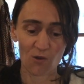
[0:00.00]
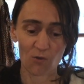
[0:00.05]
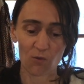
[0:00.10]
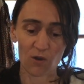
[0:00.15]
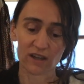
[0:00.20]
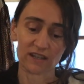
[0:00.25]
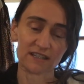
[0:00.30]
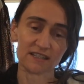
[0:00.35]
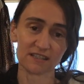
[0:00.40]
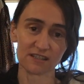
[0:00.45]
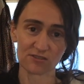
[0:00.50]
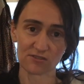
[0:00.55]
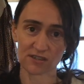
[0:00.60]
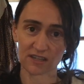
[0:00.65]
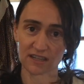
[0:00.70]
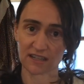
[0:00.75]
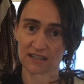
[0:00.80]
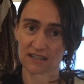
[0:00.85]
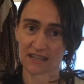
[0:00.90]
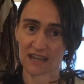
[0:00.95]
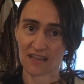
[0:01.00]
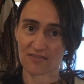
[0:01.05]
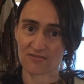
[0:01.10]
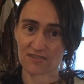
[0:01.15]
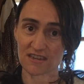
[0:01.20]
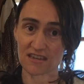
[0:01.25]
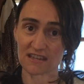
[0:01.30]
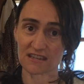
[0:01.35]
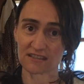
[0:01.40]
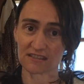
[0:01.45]
One is you can get
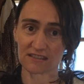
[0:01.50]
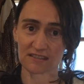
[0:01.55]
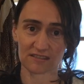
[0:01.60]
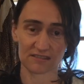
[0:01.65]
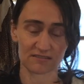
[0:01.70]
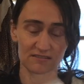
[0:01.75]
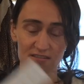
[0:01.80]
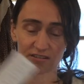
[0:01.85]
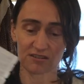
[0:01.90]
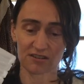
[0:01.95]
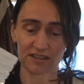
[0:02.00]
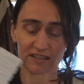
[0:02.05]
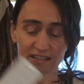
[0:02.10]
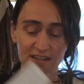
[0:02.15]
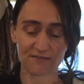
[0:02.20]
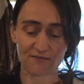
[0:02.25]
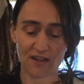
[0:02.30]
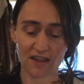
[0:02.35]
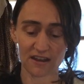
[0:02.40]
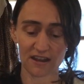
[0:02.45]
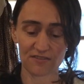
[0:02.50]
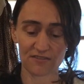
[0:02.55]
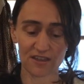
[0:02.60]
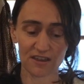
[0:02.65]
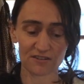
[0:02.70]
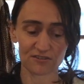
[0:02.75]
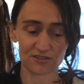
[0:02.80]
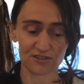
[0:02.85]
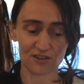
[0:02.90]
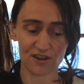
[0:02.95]
these. They're easy to find on
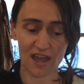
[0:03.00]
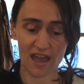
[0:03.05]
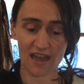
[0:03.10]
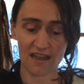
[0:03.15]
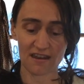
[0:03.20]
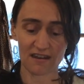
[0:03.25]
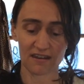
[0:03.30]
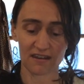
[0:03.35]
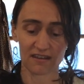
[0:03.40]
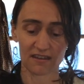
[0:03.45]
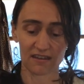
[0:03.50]
the internet.